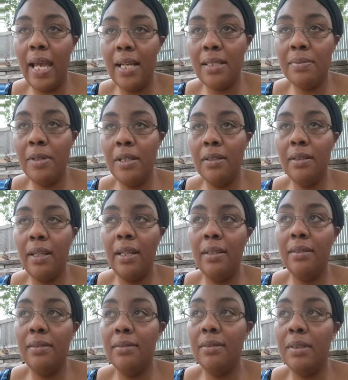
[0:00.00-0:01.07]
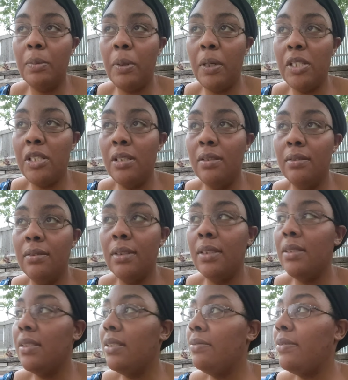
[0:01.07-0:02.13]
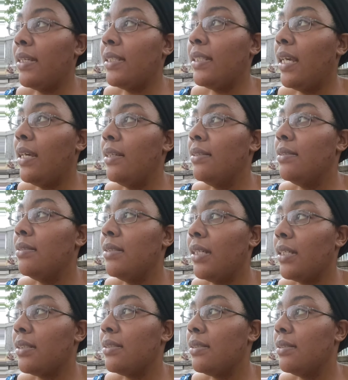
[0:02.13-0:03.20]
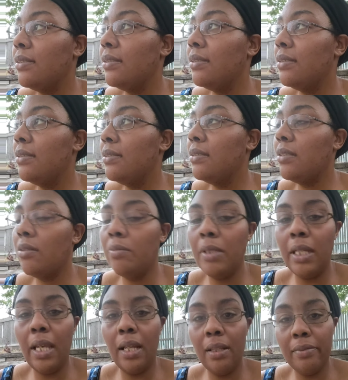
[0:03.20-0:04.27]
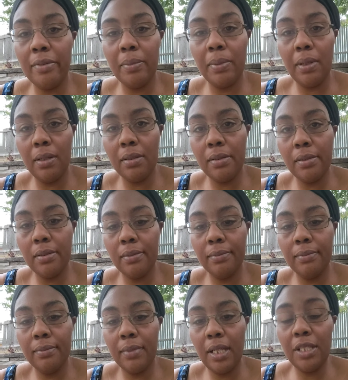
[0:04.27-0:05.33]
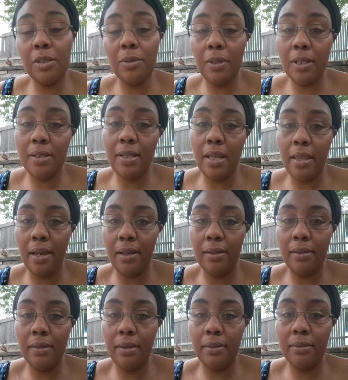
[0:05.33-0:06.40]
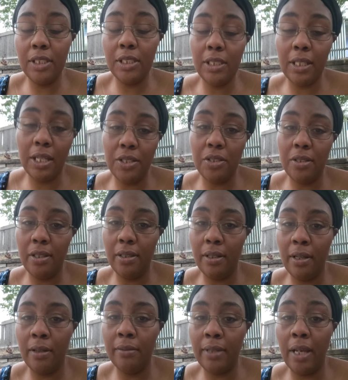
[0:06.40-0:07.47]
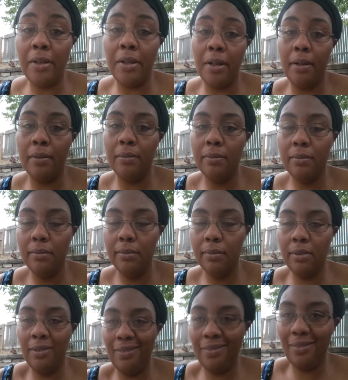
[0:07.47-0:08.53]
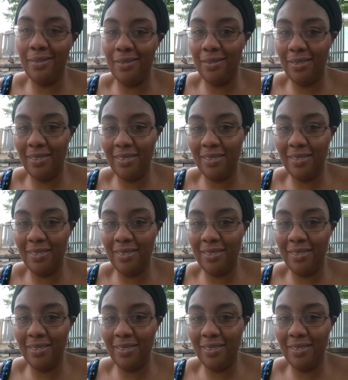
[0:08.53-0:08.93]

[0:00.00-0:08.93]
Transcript: asthma and depression and stuff like that sucks so many elephant balls. I just wanted to say that, so just in case you didn't know, now you know.